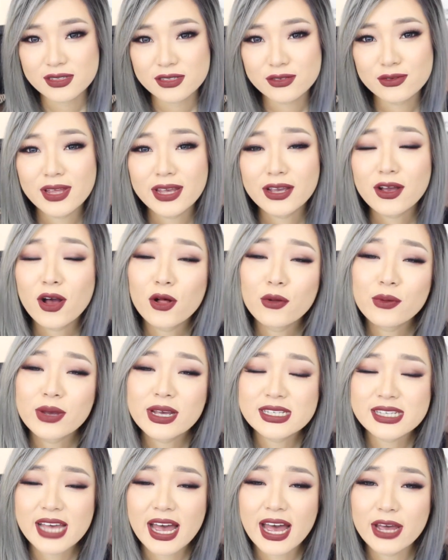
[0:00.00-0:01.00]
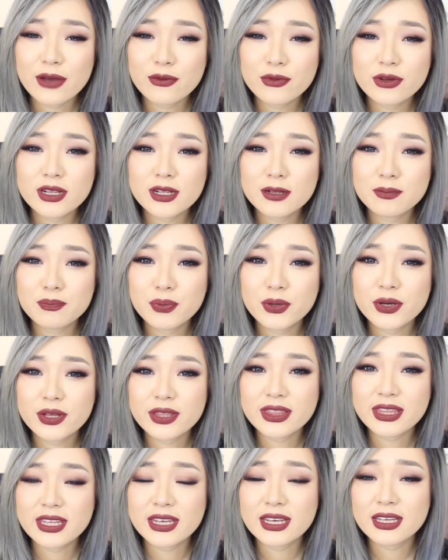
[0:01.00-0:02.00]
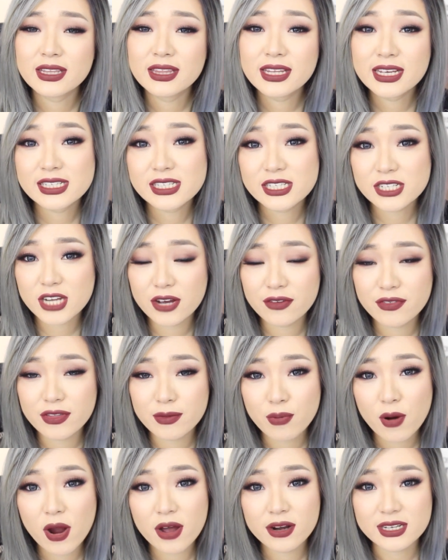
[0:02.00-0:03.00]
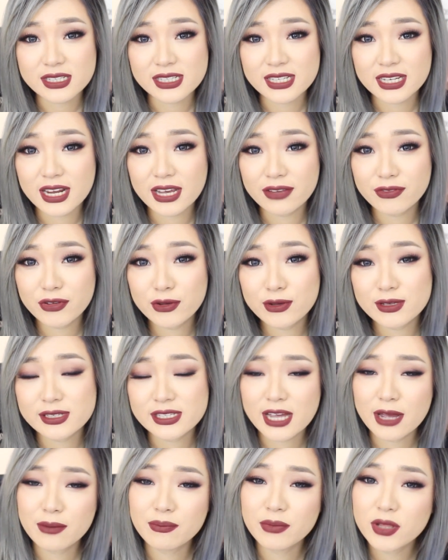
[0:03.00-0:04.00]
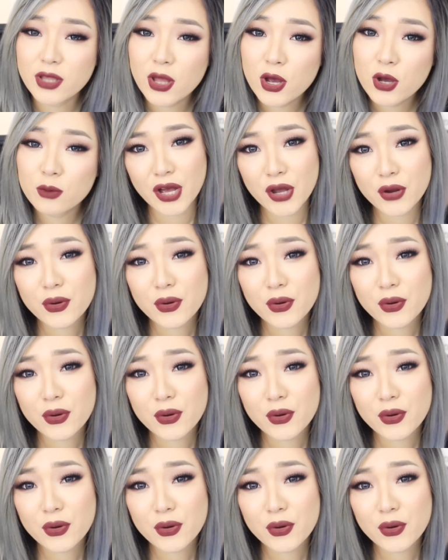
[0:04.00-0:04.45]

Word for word: So like always, I will put the list of the products that I've used down below.